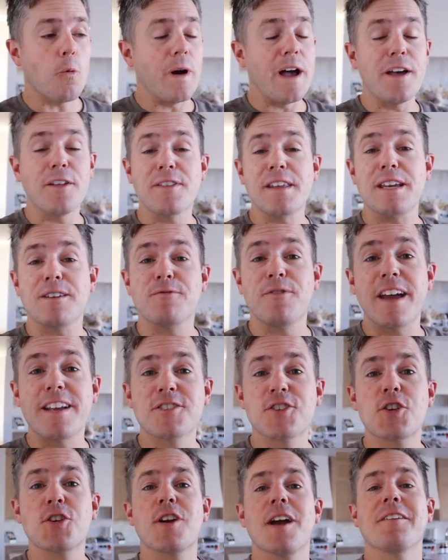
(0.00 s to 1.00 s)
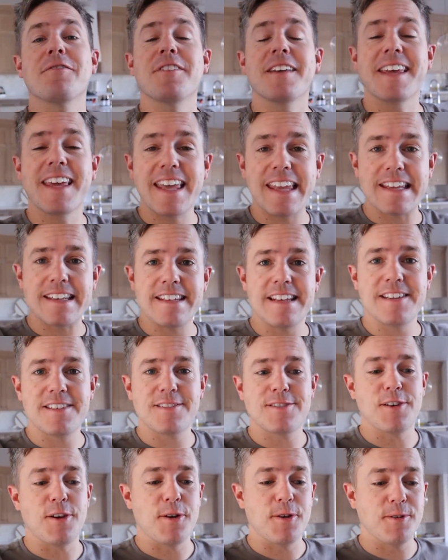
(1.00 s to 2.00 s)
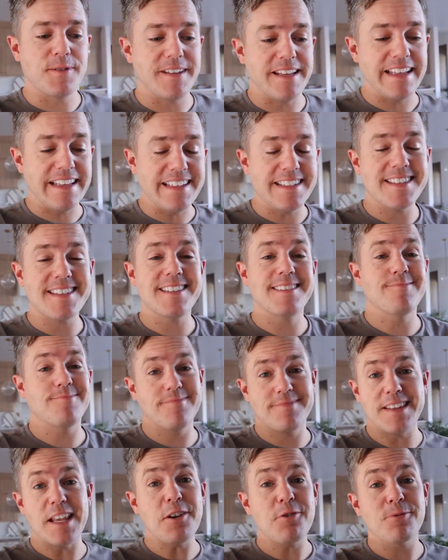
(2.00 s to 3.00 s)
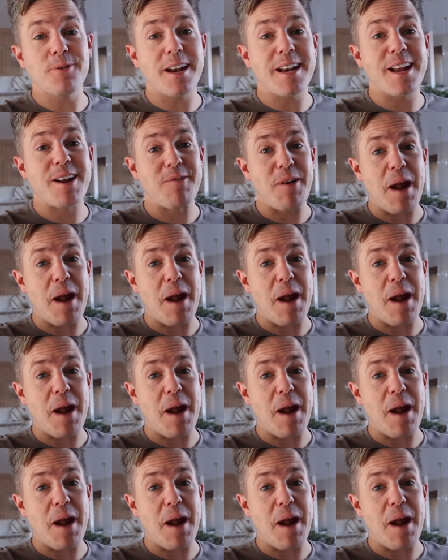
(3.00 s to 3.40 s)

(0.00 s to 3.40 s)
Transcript: Well, the adventure of the kidney stone is still running